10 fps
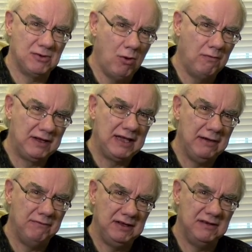all the
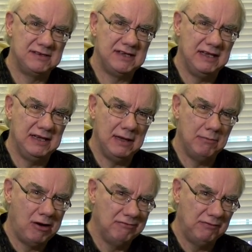kit that you see in
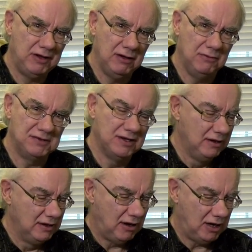my reviews.
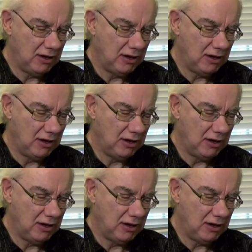I